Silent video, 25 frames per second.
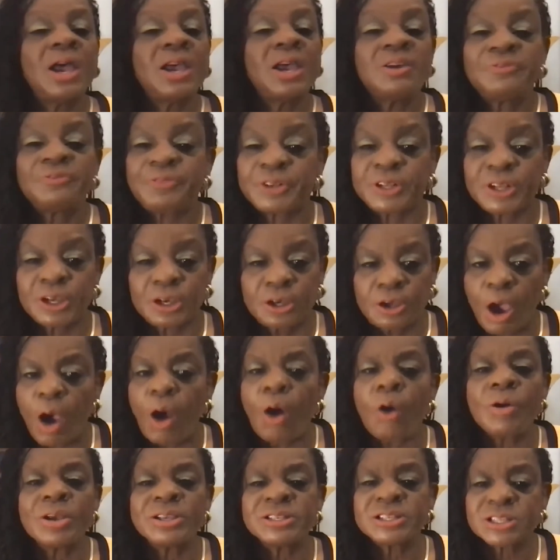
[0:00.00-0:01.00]
for to
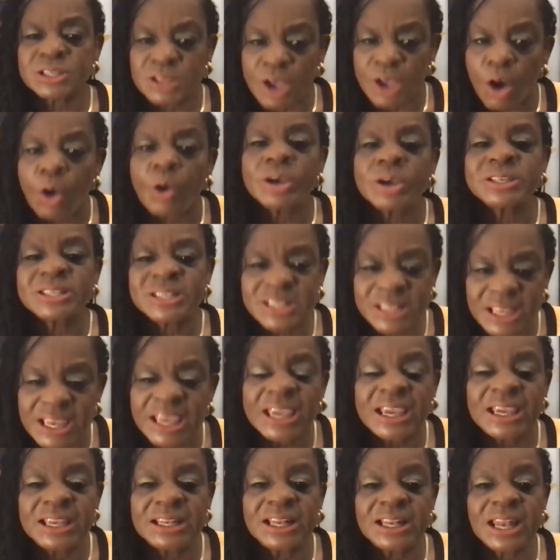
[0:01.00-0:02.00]
go and sow a
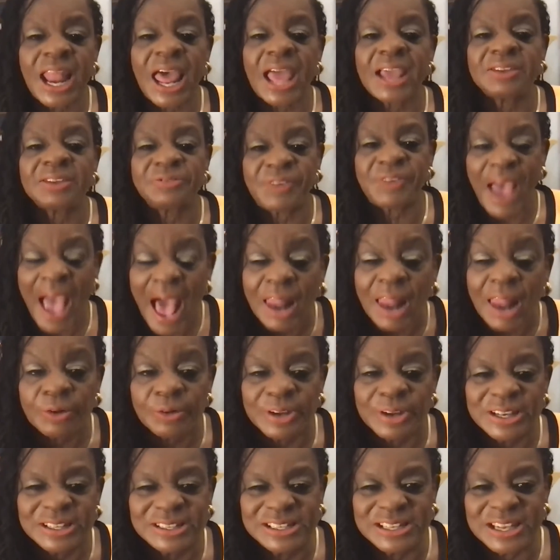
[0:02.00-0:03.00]
seed like
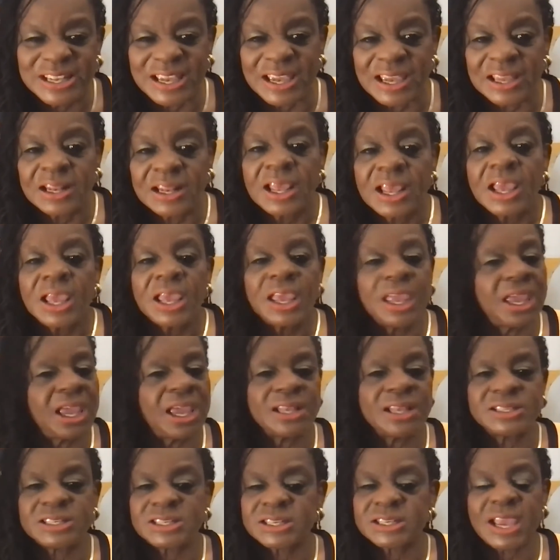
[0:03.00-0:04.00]
Valerie did
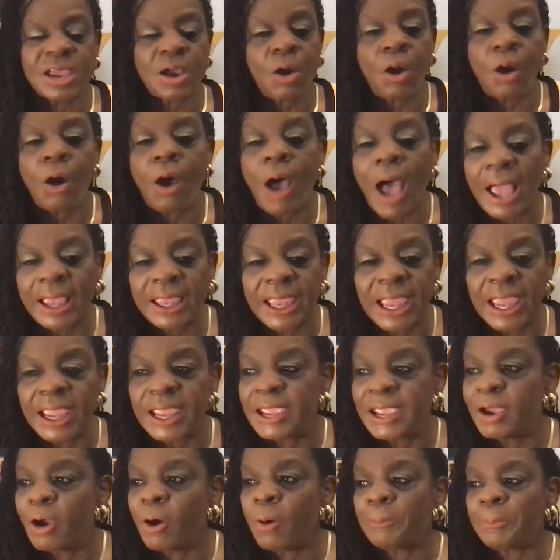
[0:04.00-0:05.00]
and say, oh, I
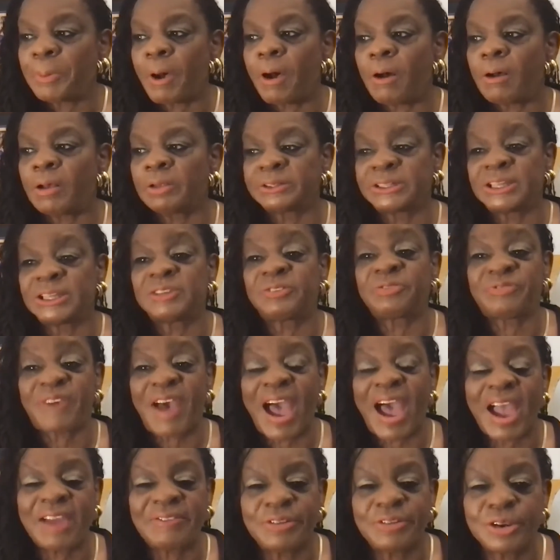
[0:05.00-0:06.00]
can't help all these
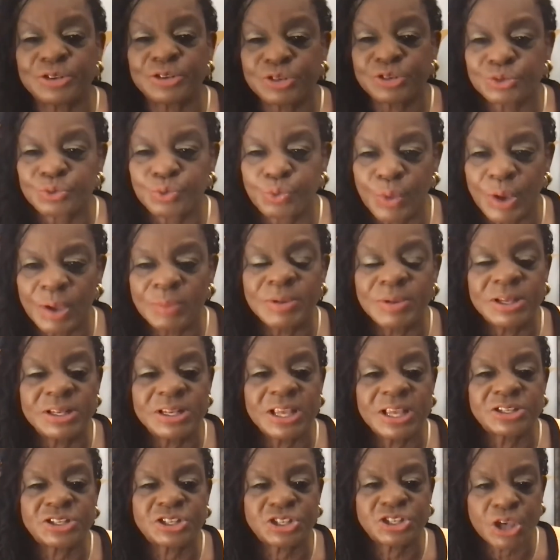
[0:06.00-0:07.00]
500 women
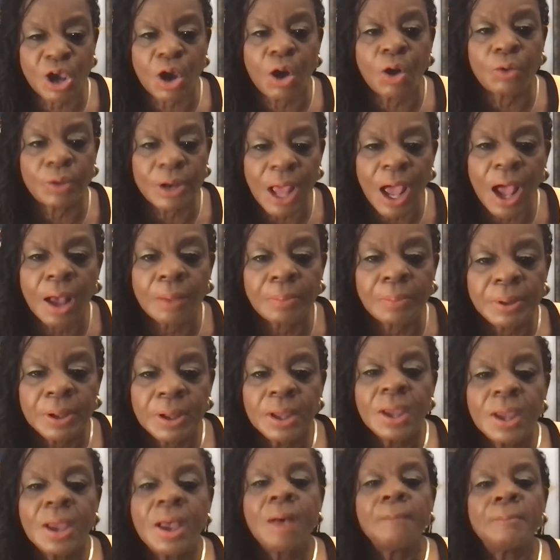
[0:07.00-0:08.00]
that showed up,
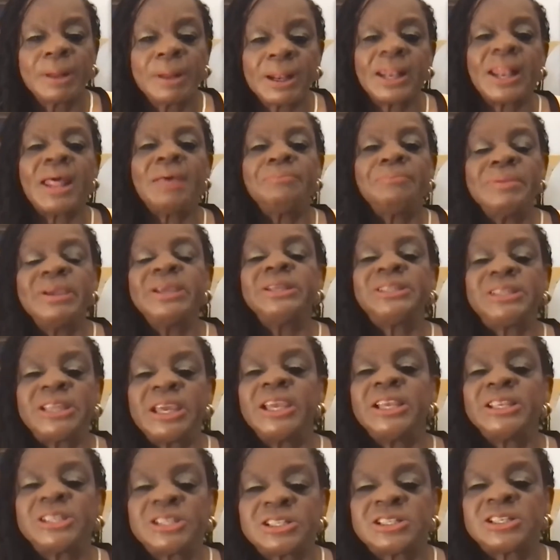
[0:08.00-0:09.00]
but let me
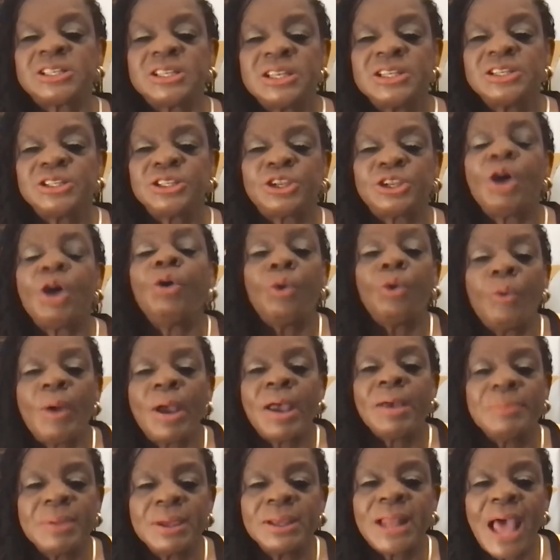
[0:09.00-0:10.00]
teach 2
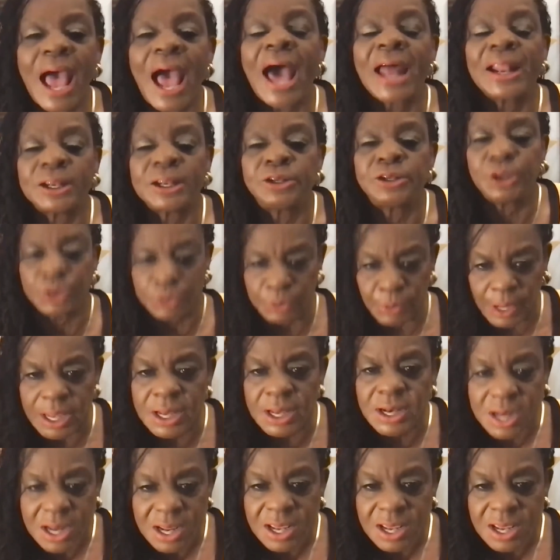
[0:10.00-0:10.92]
women how to do it.